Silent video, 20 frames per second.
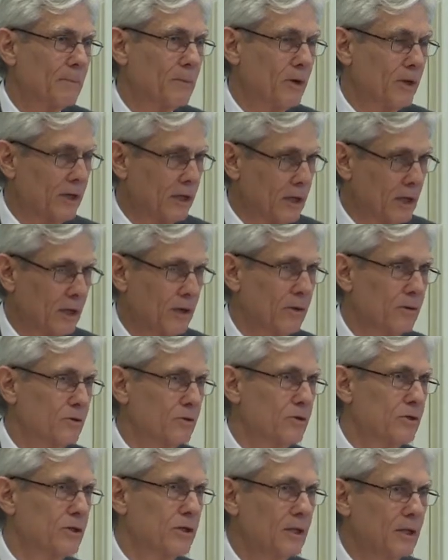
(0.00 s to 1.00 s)
I'm going to
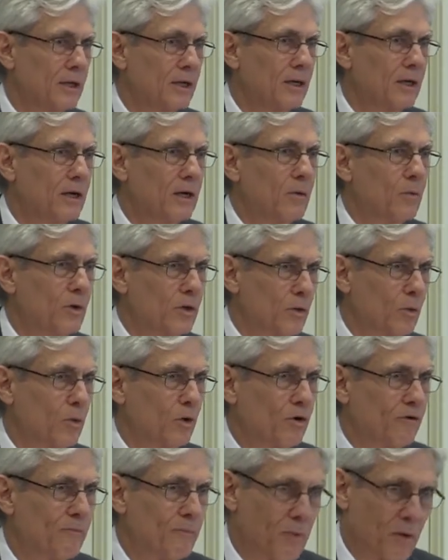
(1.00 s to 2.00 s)
close with a
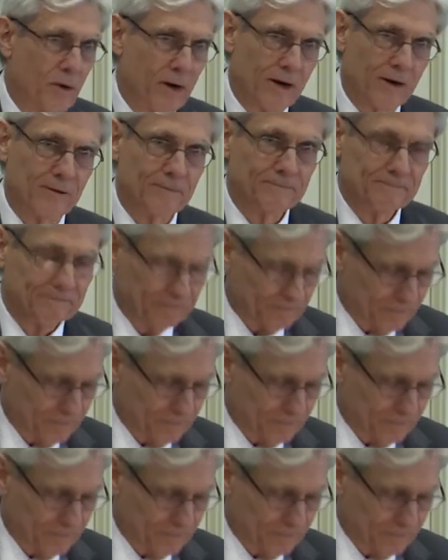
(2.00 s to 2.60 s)
word of prayer.